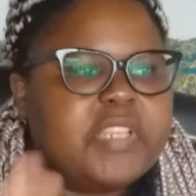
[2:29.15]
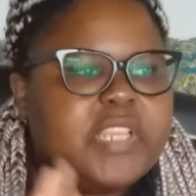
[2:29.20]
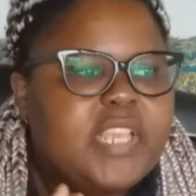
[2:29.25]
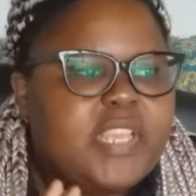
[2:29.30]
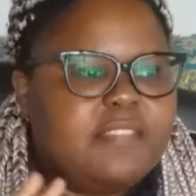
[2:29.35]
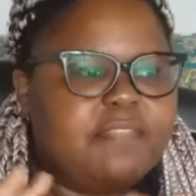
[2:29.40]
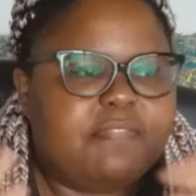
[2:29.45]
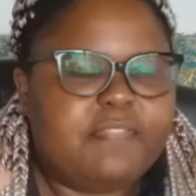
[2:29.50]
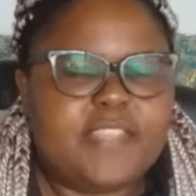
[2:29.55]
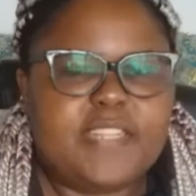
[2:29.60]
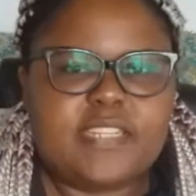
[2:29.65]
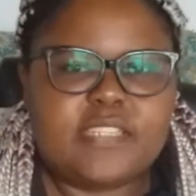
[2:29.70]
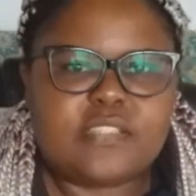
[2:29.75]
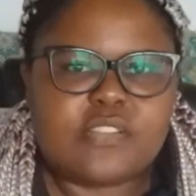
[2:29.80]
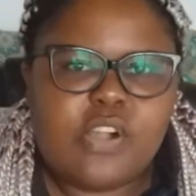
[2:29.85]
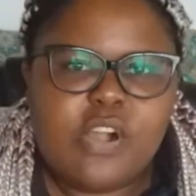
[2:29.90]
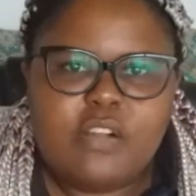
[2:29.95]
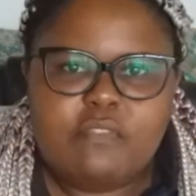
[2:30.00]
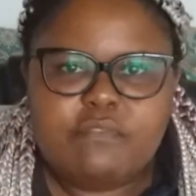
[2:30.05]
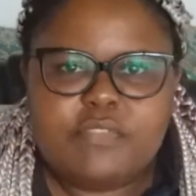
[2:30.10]
if it is
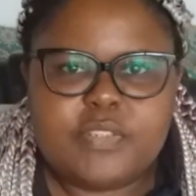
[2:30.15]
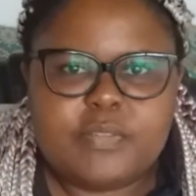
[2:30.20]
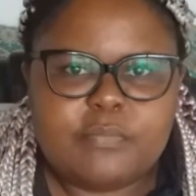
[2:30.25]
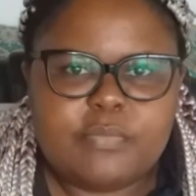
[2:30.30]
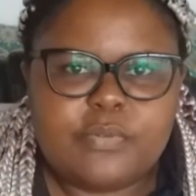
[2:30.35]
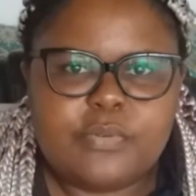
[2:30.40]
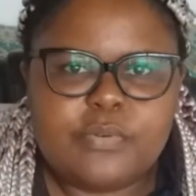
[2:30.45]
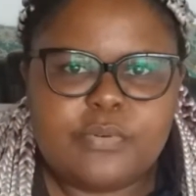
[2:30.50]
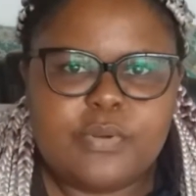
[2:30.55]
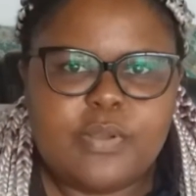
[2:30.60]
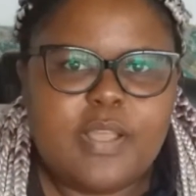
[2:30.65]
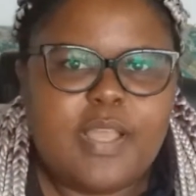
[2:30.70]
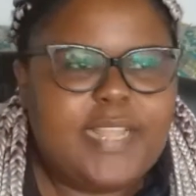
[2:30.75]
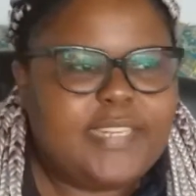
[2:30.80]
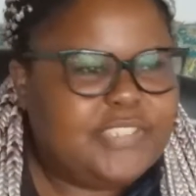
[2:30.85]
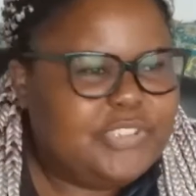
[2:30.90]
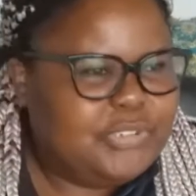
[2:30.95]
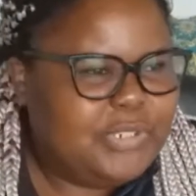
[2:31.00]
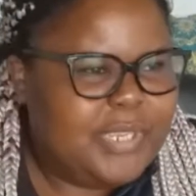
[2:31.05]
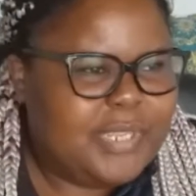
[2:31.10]
comfortable
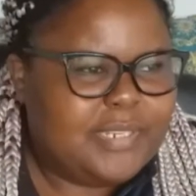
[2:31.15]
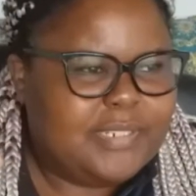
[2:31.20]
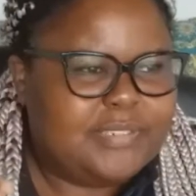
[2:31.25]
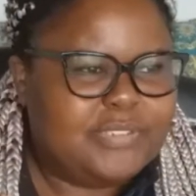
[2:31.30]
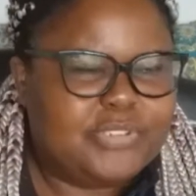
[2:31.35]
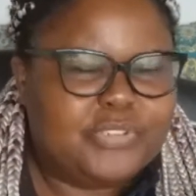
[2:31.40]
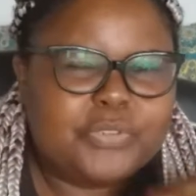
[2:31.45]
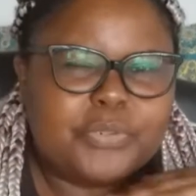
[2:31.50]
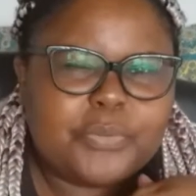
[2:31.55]
and you can